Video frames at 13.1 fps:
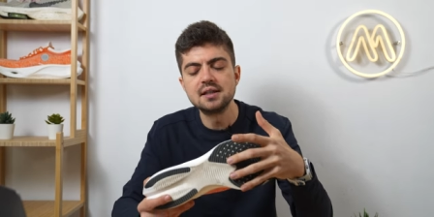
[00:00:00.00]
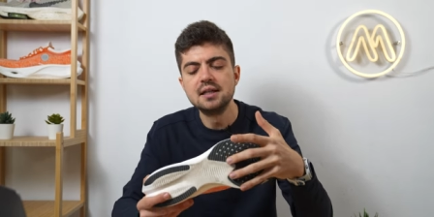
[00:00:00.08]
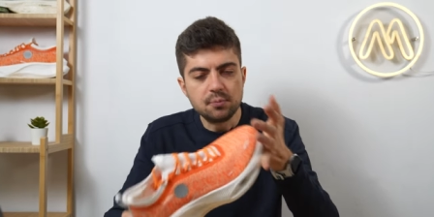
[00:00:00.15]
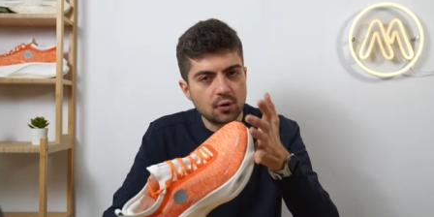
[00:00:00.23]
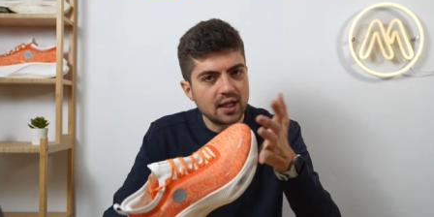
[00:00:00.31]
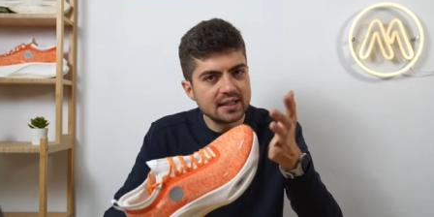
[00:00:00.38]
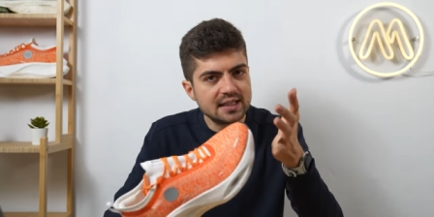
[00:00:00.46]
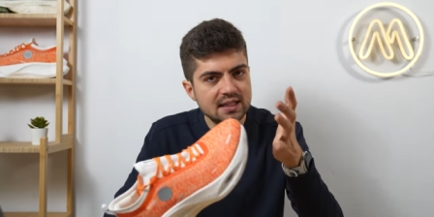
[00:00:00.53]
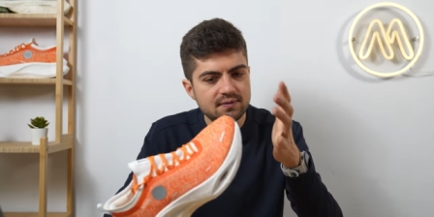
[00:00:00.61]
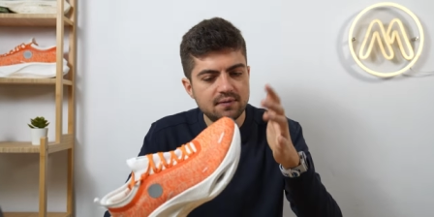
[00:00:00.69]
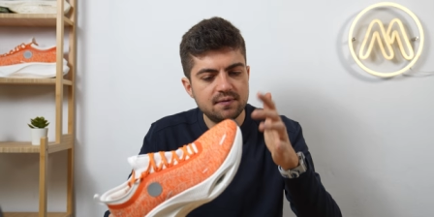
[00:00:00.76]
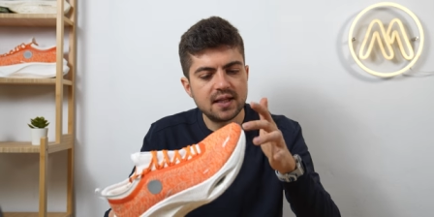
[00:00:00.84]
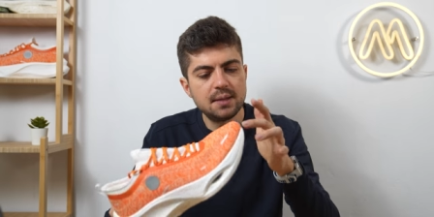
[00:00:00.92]
A bit more like the
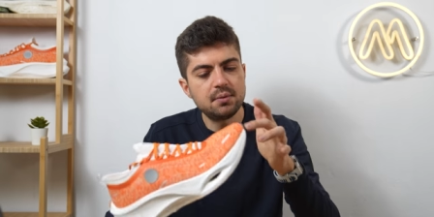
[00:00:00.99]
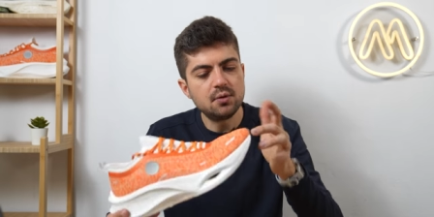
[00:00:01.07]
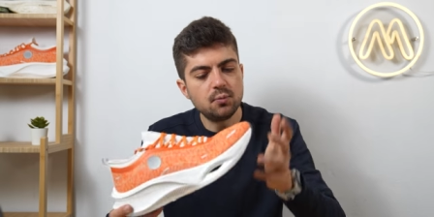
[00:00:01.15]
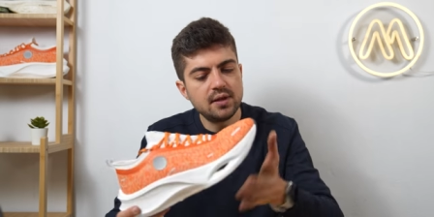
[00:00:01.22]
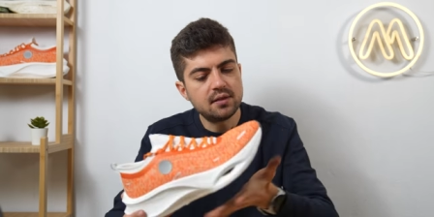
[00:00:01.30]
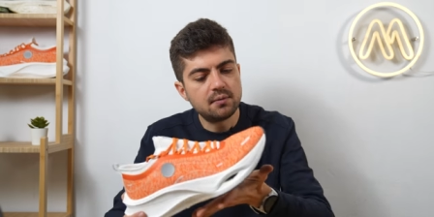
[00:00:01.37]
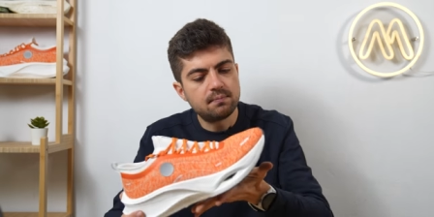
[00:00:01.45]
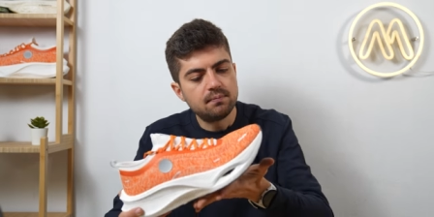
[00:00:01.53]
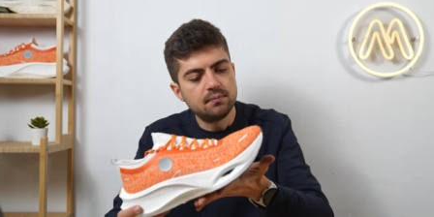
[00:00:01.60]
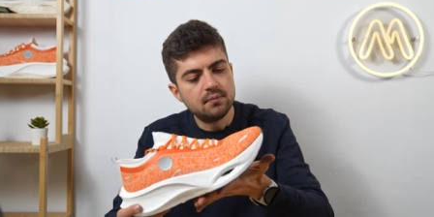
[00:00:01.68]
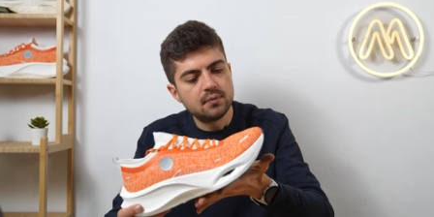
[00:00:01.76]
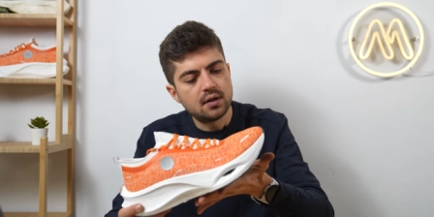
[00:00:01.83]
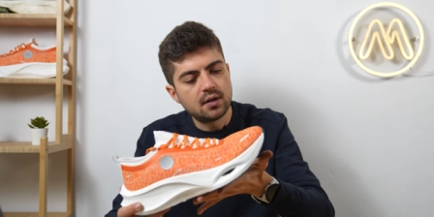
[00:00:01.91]
Alphafly, but with a
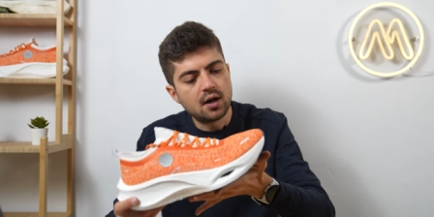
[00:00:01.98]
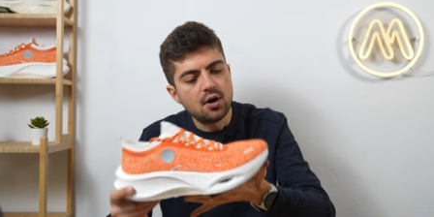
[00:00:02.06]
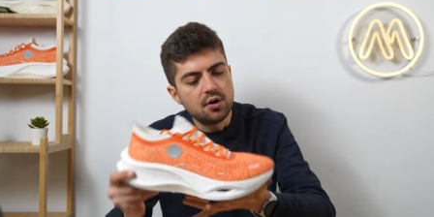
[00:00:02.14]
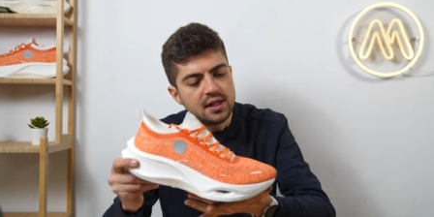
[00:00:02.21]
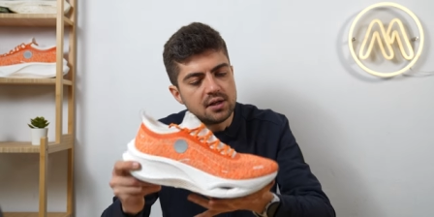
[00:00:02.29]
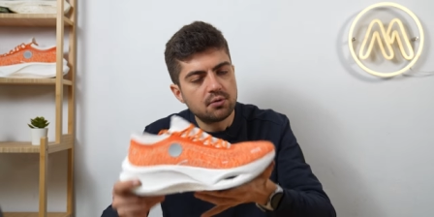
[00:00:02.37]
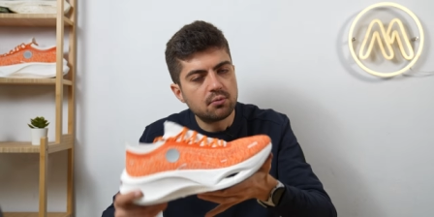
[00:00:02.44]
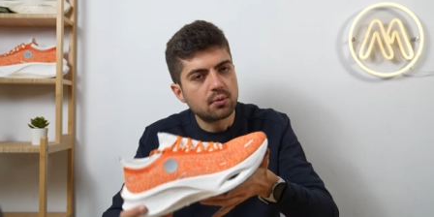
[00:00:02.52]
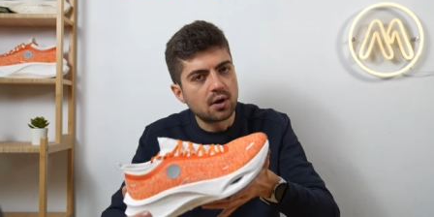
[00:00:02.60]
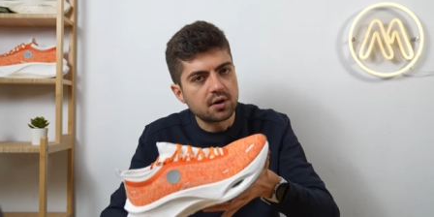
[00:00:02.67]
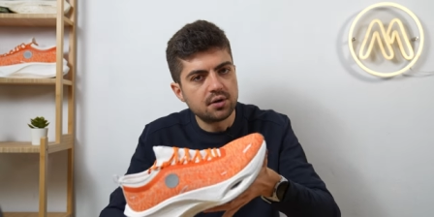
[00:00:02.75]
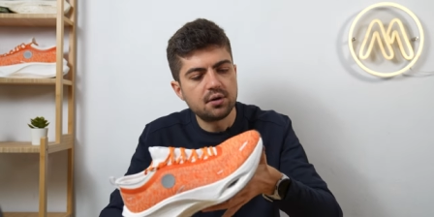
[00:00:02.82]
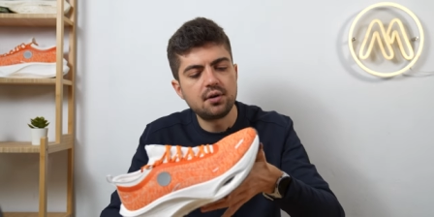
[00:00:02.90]
earlier
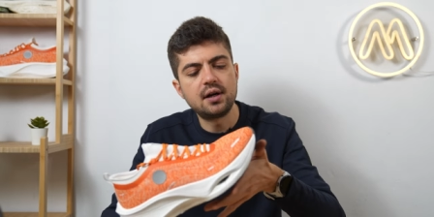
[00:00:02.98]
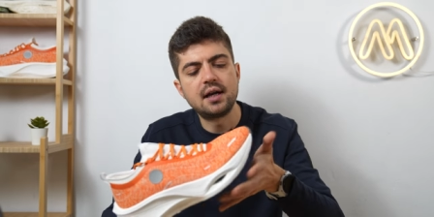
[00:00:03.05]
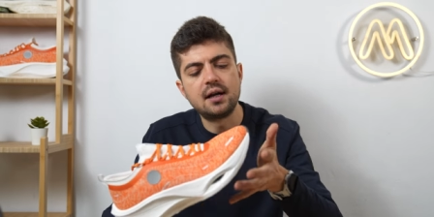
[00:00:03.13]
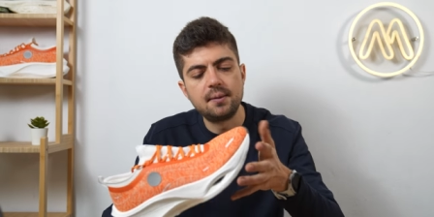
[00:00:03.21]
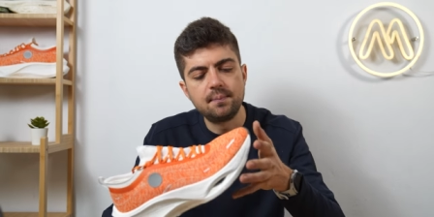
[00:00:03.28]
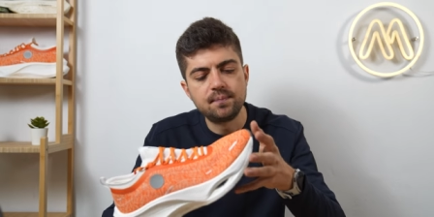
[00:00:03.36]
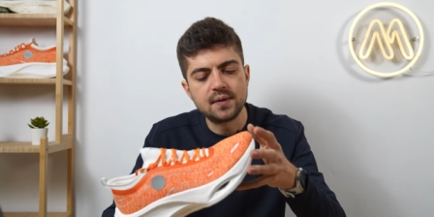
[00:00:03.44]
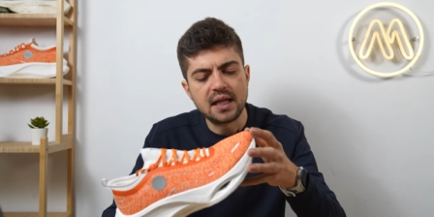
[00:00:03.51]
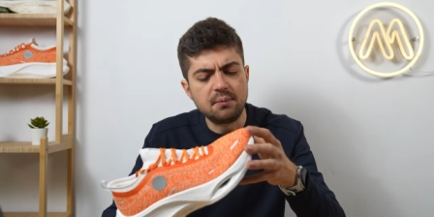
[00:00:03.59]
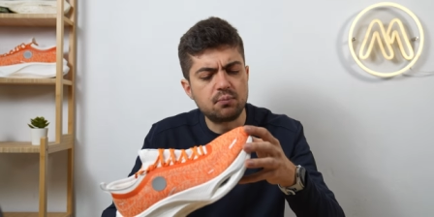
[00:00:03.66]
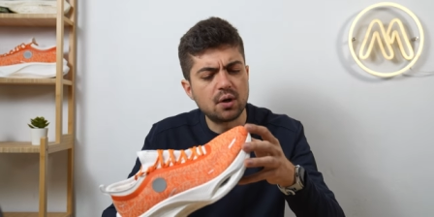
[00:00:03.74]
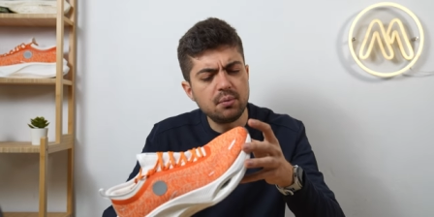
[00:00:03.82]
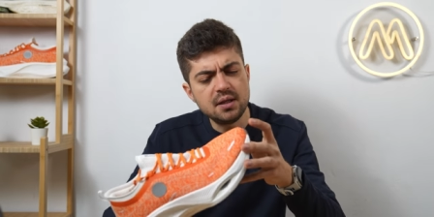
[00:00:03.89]
rocker um,
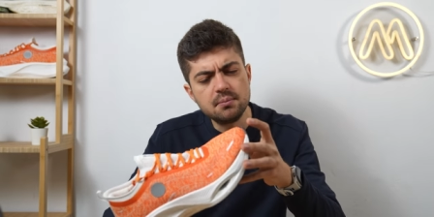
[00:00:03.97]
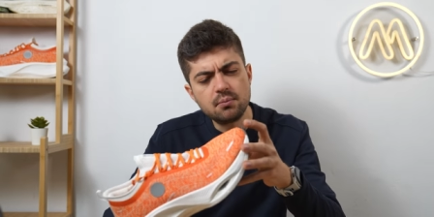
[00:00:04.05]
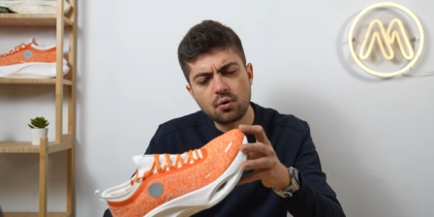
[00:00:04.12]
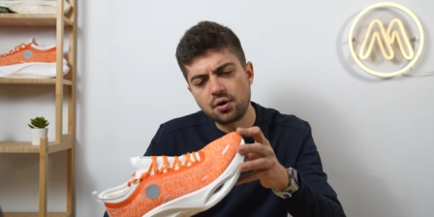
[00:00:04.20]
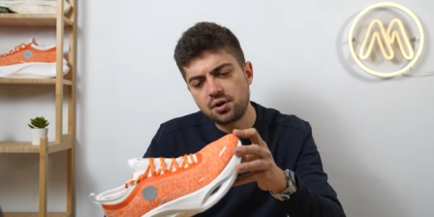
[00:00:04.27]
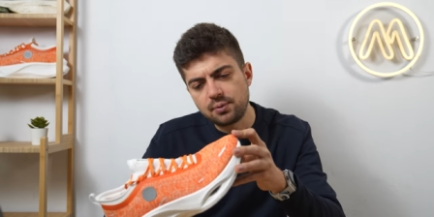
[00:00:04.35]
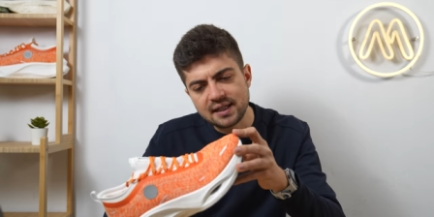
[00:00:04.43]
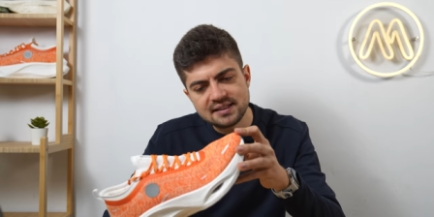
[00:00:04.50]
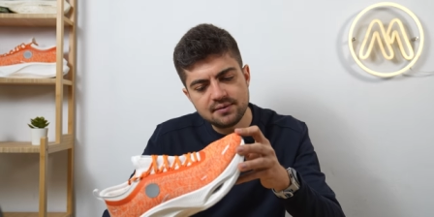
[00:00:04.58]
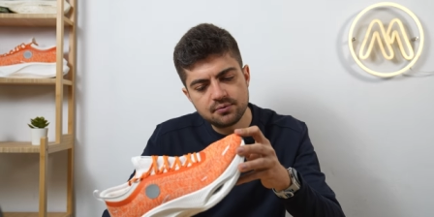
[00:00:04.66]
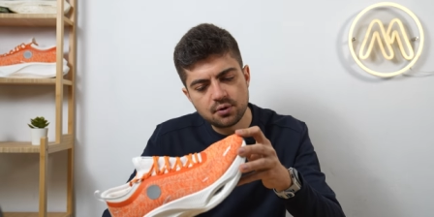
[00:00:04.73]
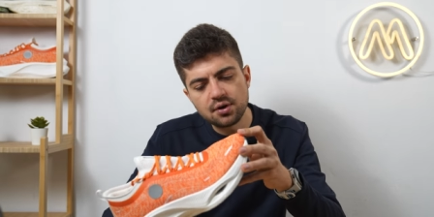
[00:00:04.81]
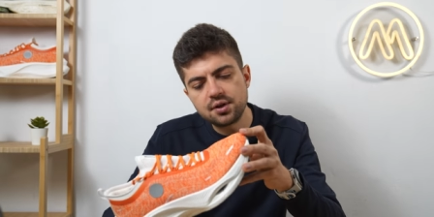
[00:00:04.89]
and probably a more
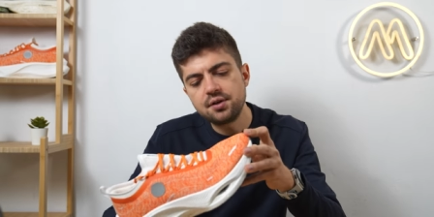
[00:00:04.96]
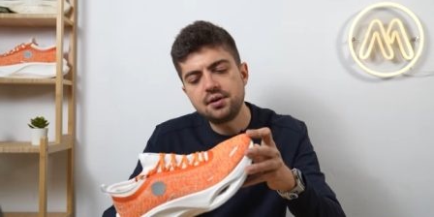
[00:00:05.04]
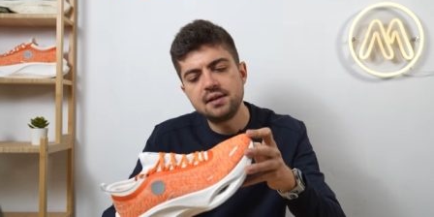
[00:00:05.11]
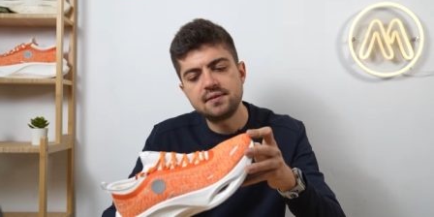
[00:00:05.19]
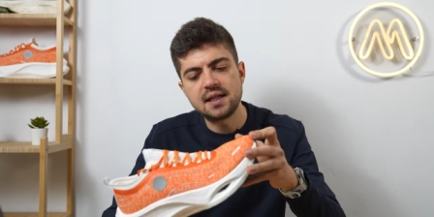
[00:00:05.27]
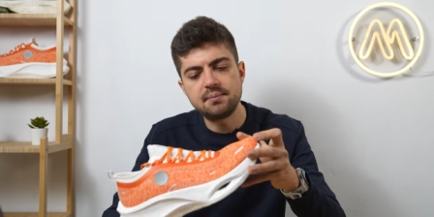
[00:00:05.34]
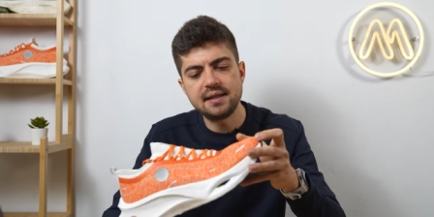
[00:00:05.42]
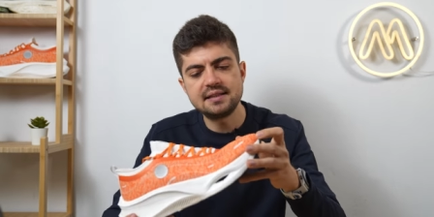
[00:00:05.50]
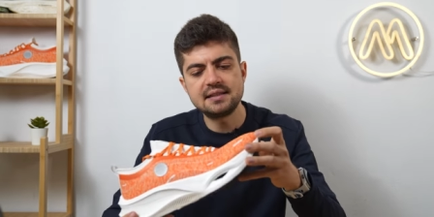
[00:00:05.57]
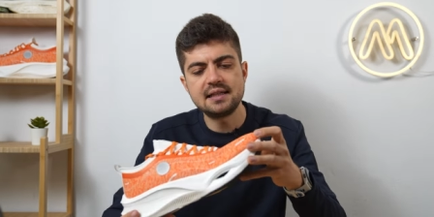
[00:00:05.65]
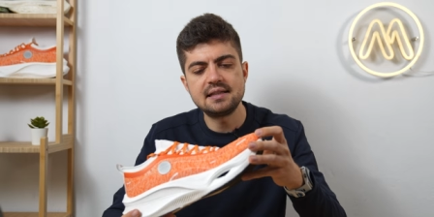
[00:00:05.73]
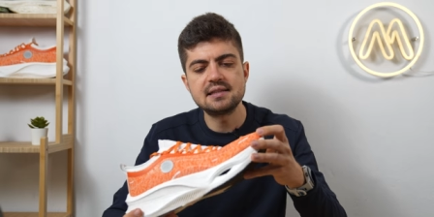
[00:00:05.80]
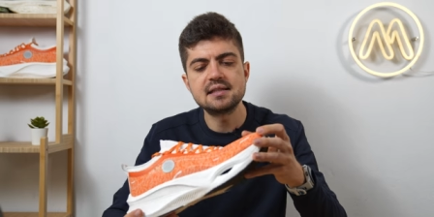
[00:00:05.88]
aggressive rocker, if that makes
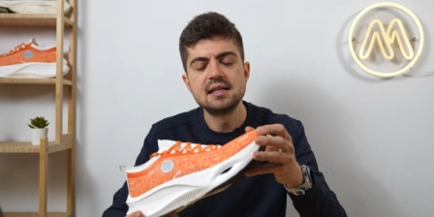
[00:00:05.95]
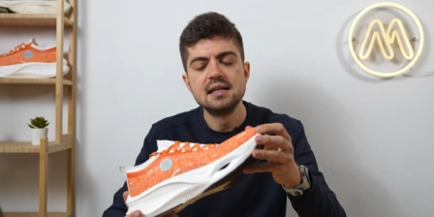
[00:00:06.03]
sense.